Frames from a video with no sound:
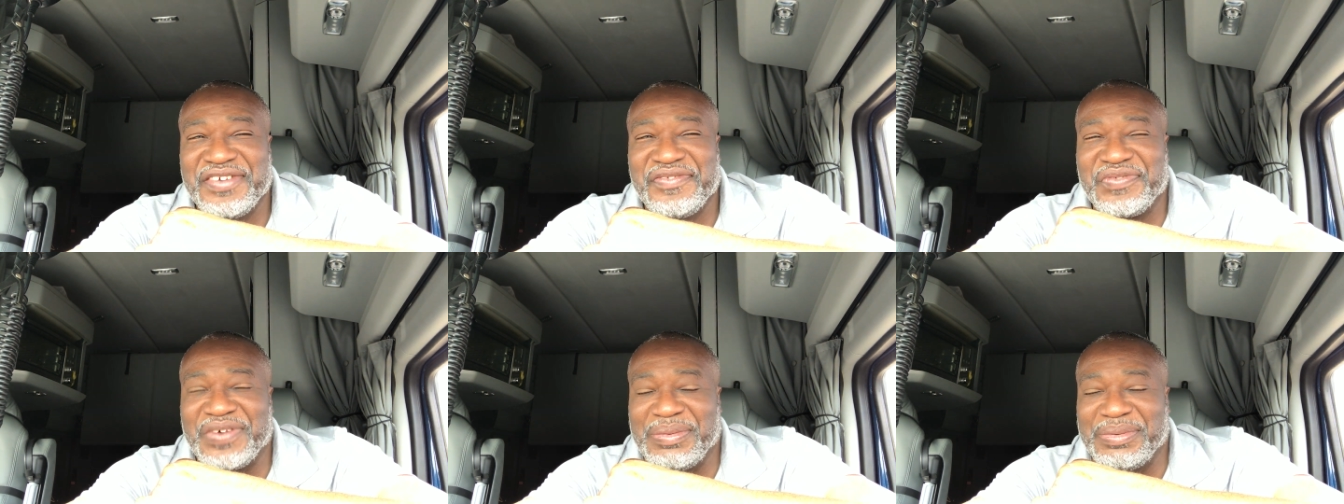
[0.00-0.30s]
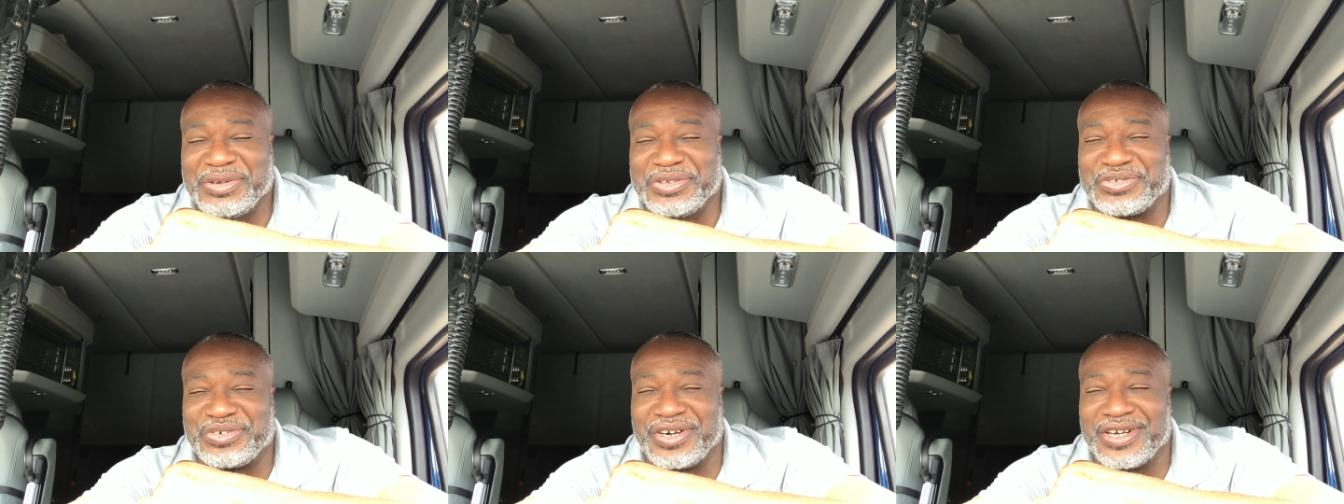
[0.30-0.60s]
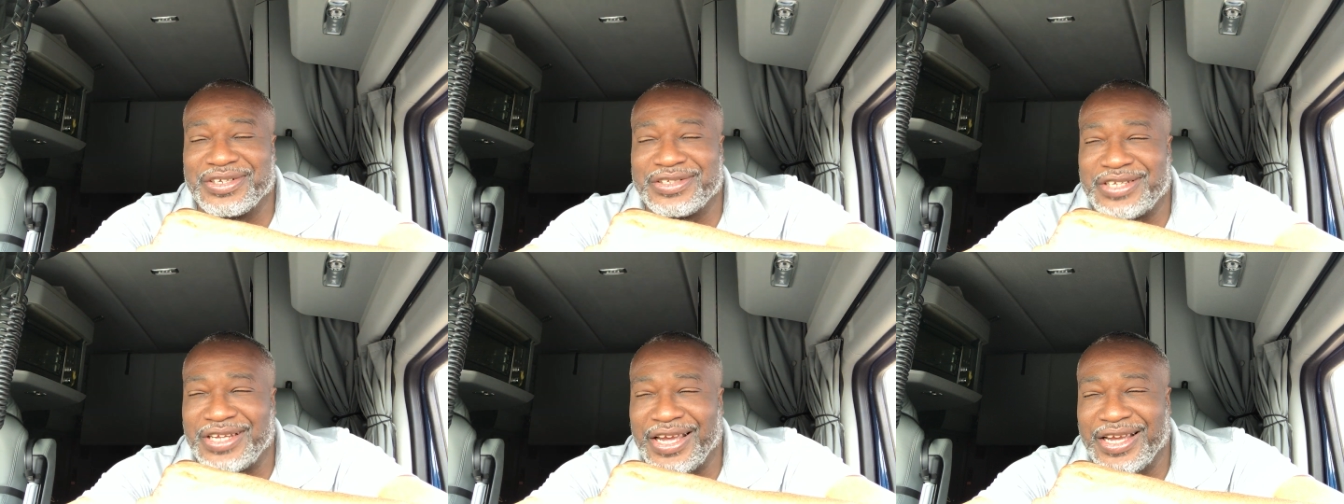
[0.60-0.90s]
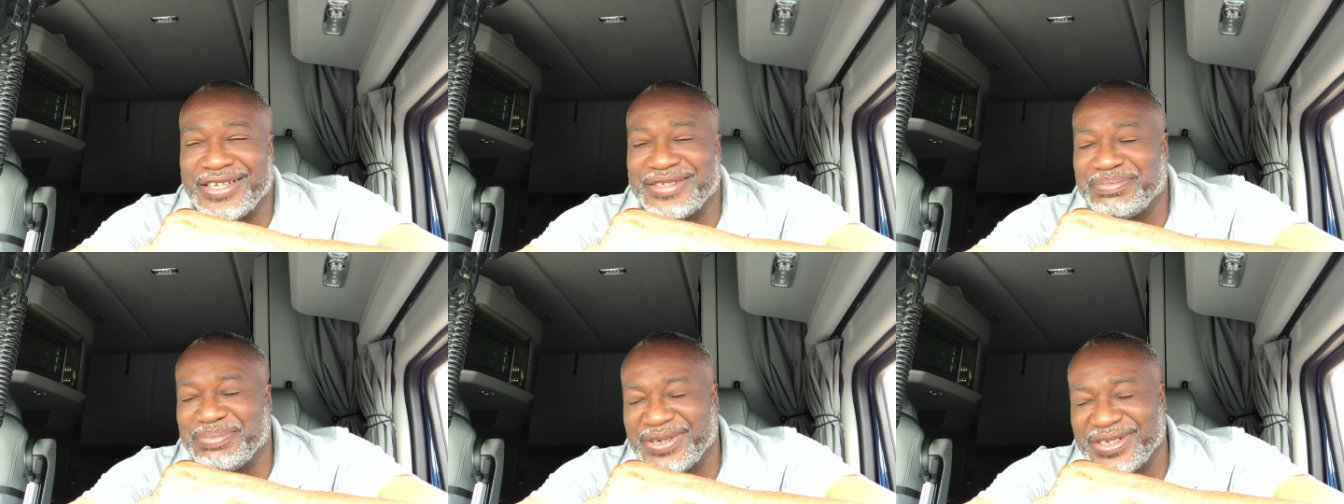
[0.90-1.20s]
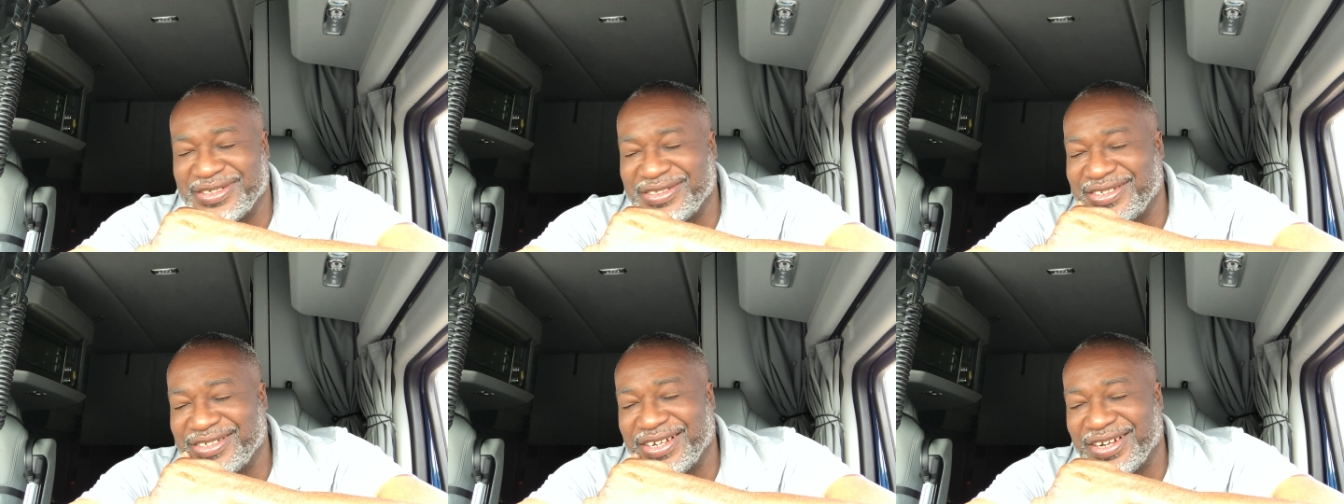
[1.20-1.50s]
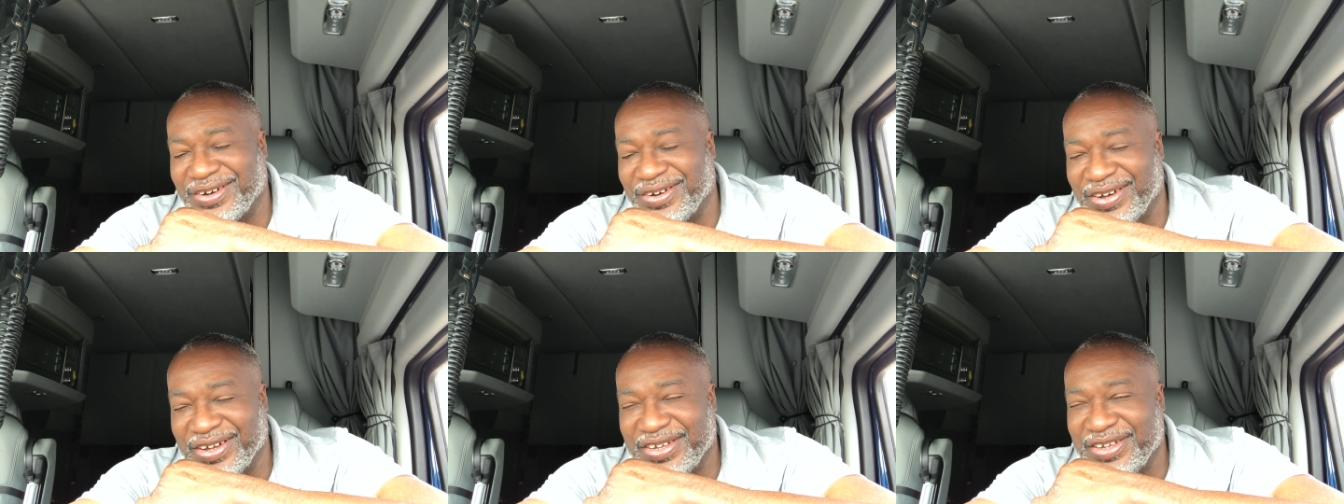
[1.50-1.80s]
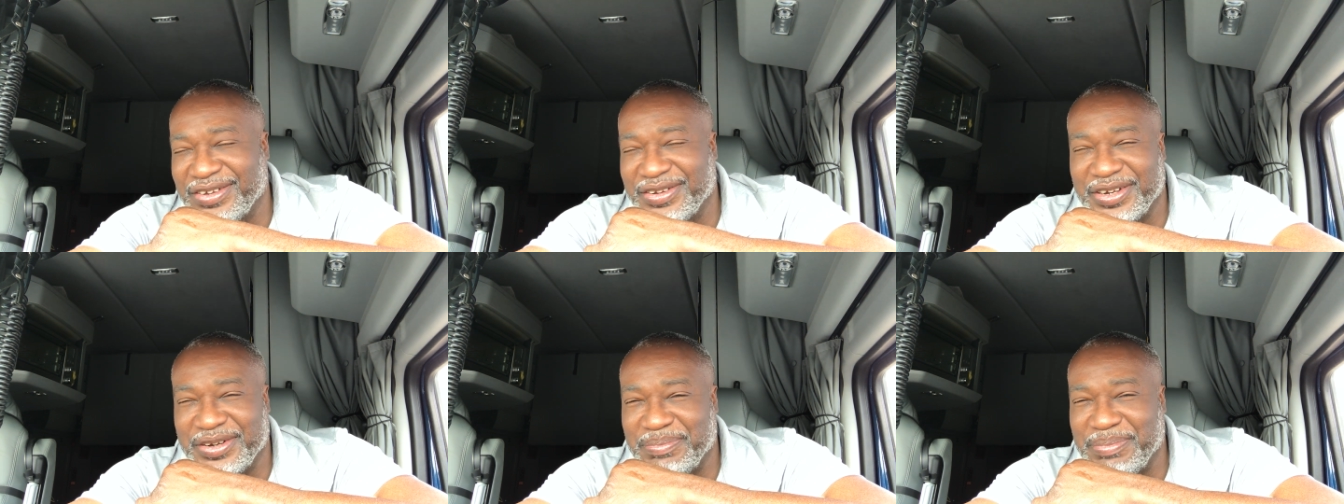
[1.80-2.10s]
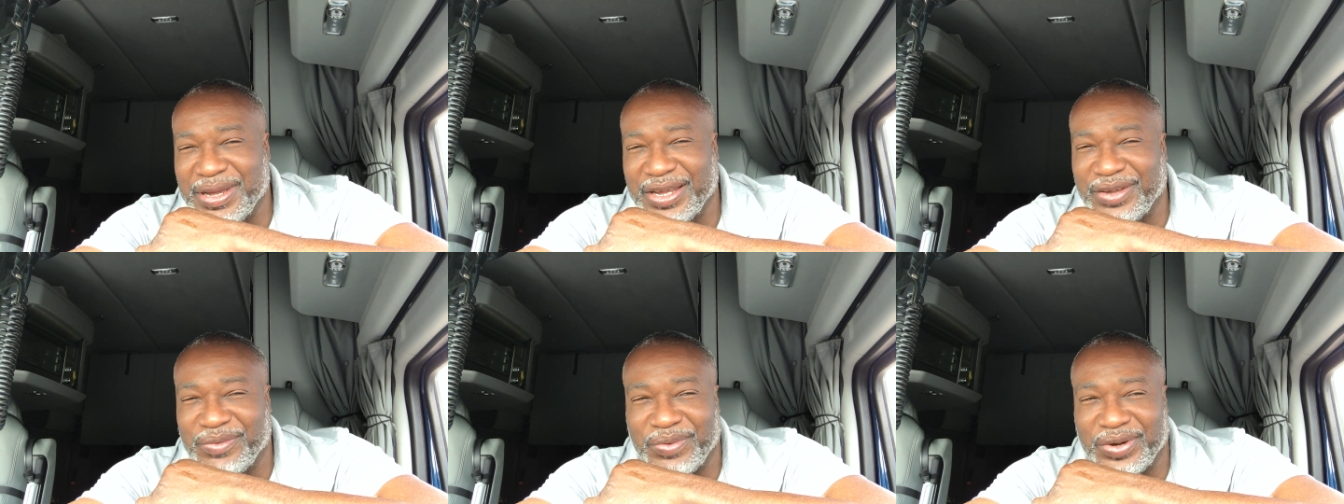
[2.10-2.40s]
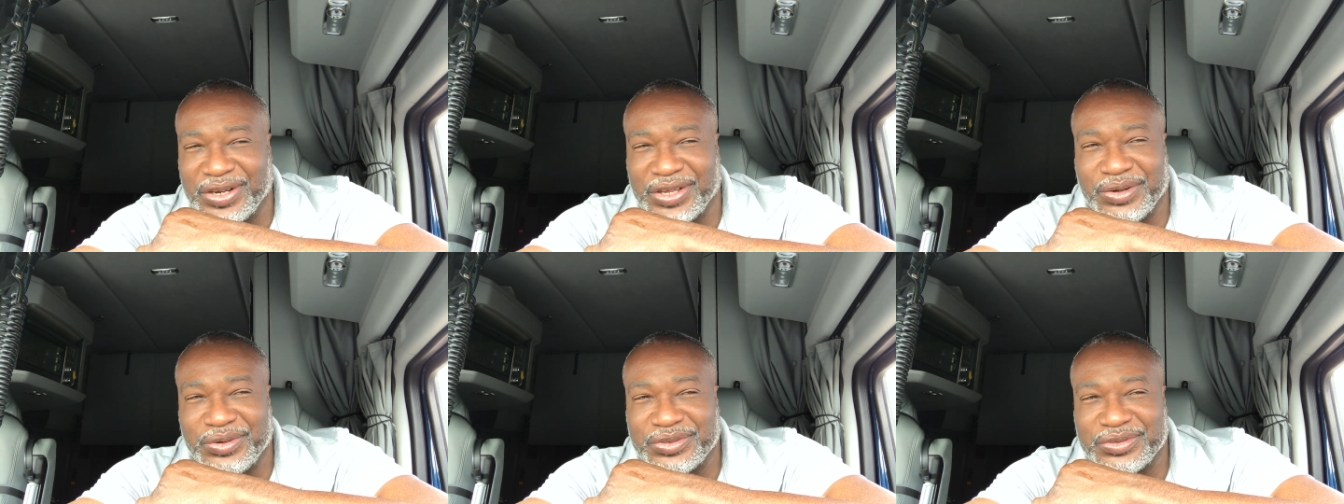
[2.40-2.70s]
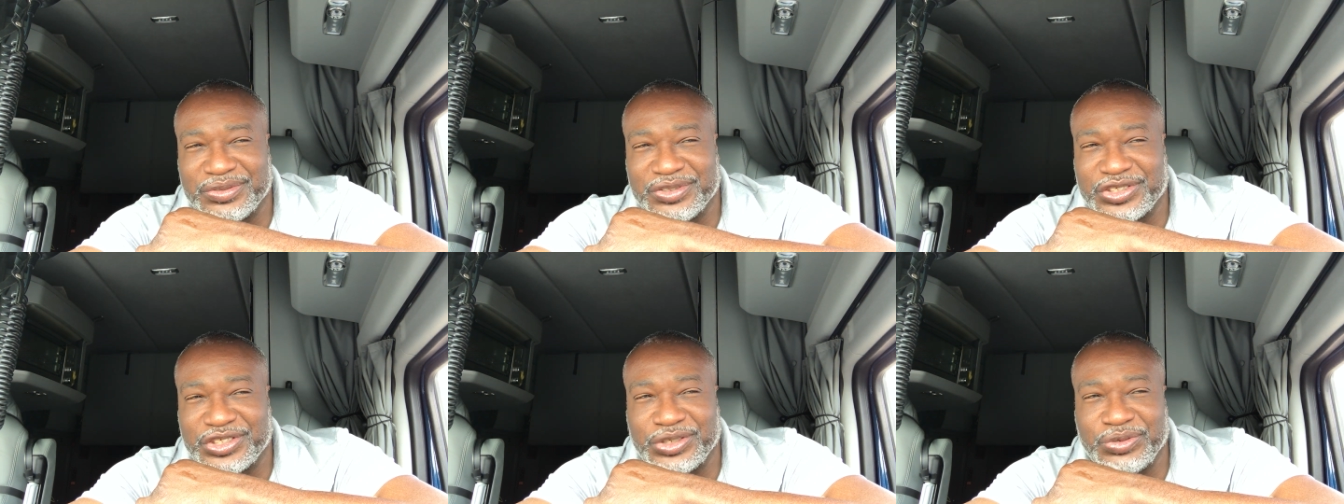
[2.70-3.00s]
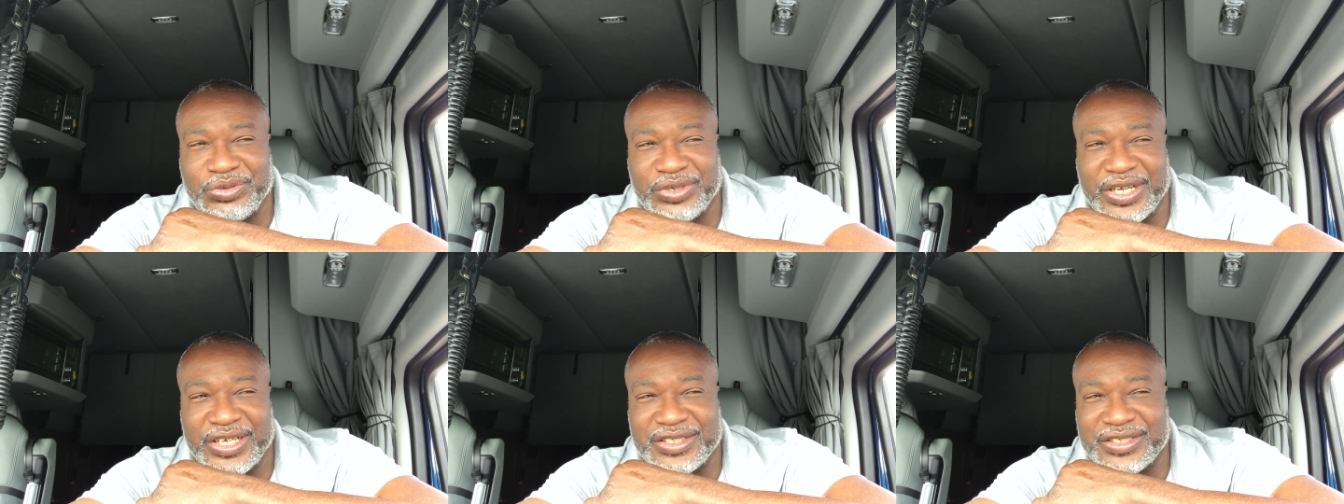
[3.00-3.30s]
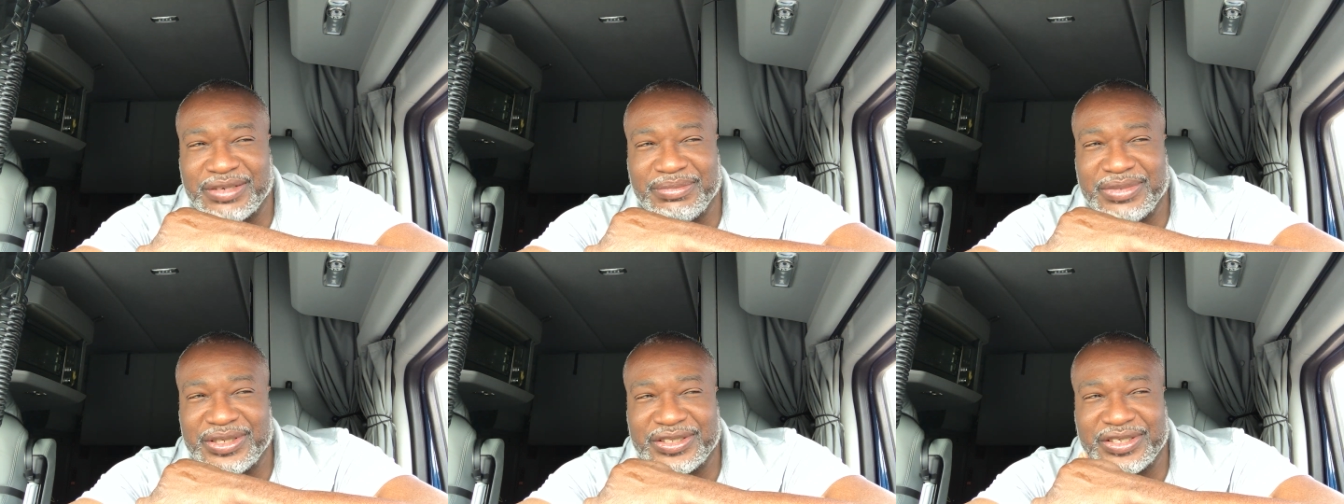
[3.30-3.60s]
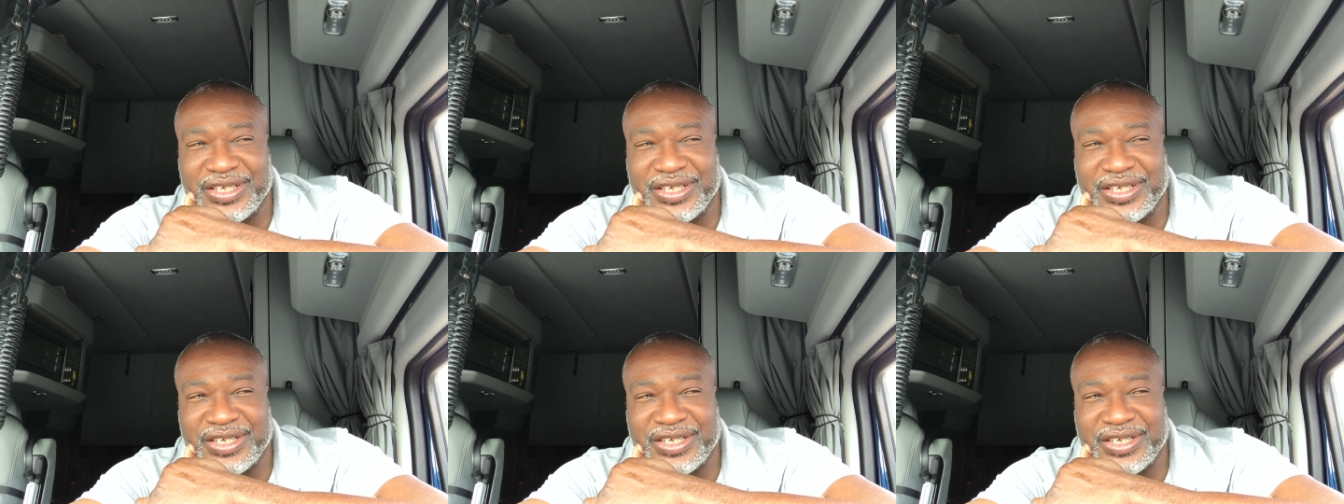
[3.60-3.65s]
the truck tanks, but you know, you make you want to go shoot that something,